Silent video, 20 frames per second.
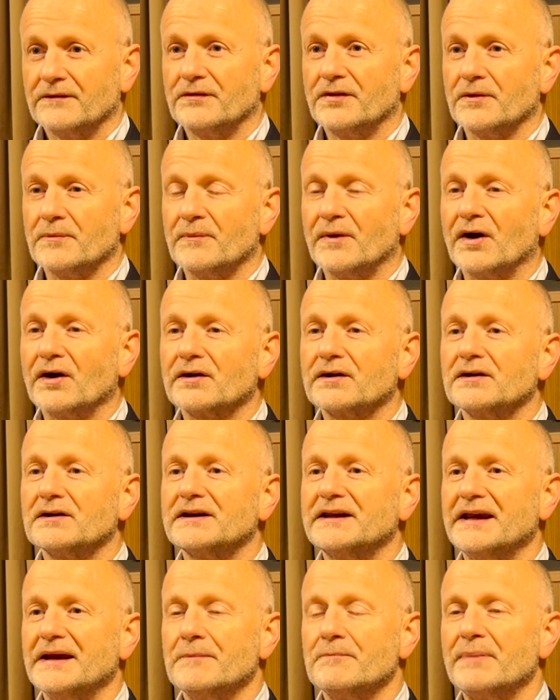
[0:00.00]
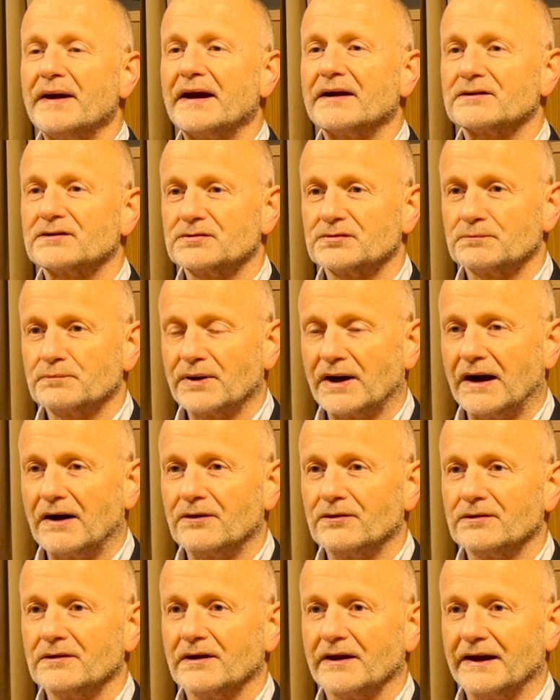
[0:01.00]
The market came back to
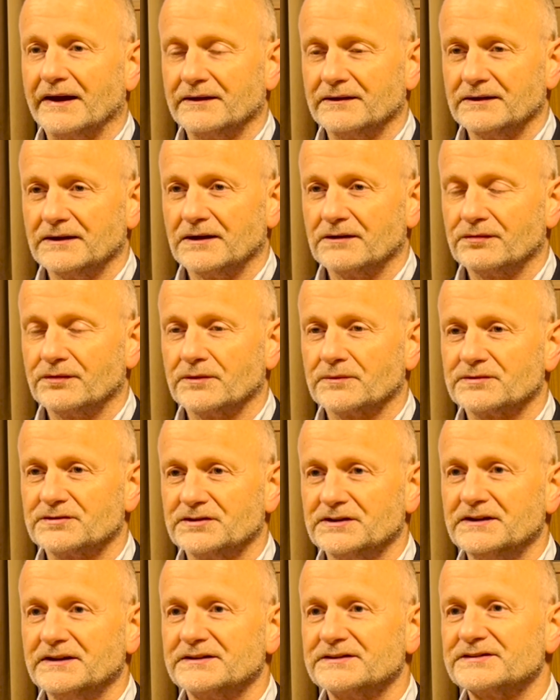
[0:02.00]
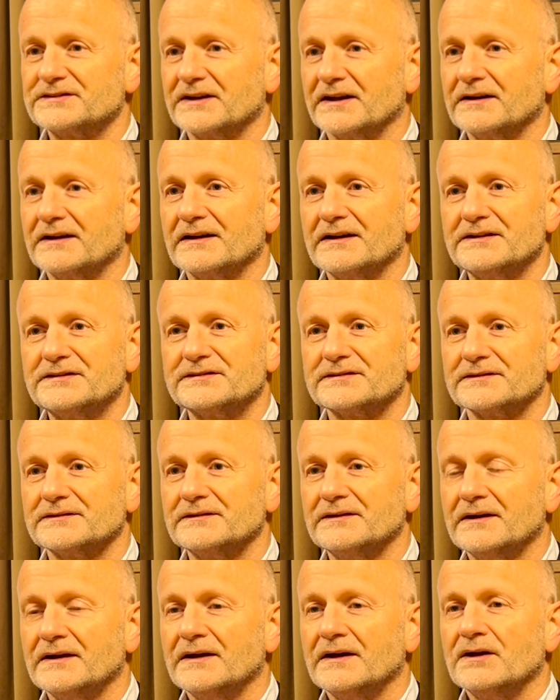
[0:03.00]
Powell and the FOMC and said,
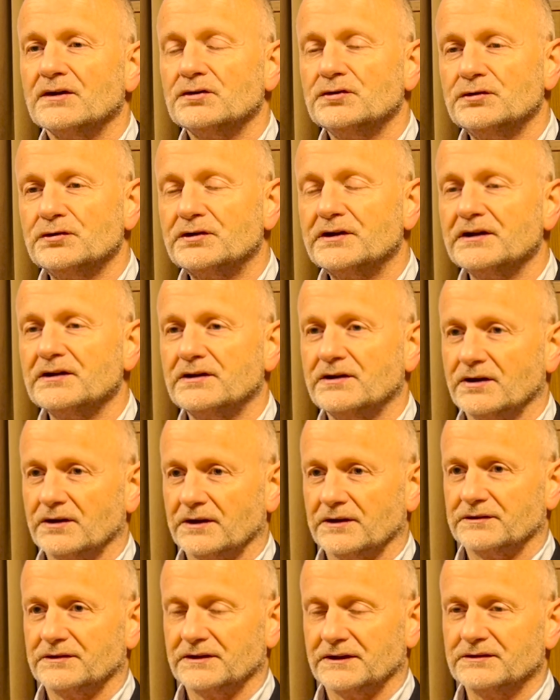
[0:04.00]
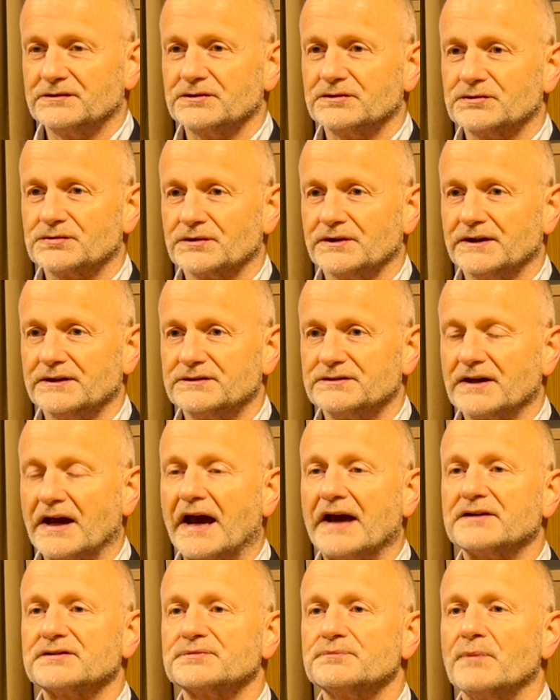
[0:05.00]
listen, you can cut the interest rate
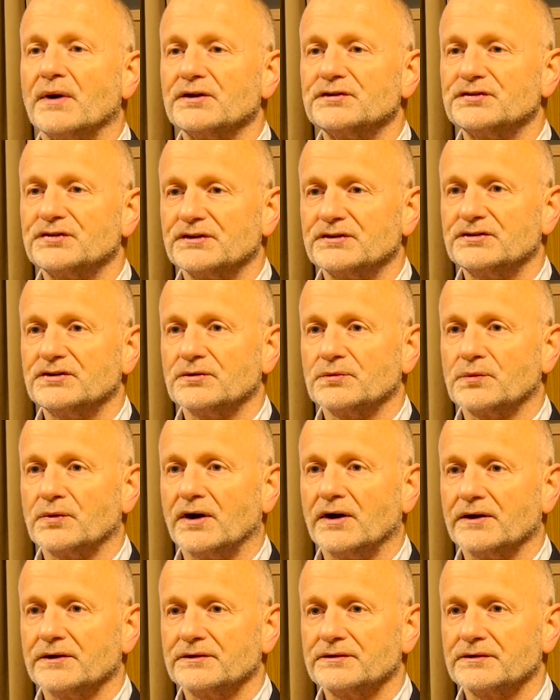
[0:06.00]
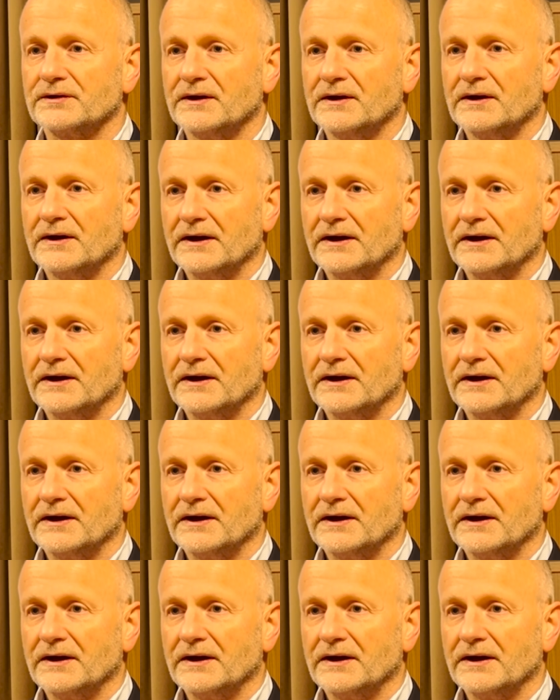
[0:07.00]
as much as you want.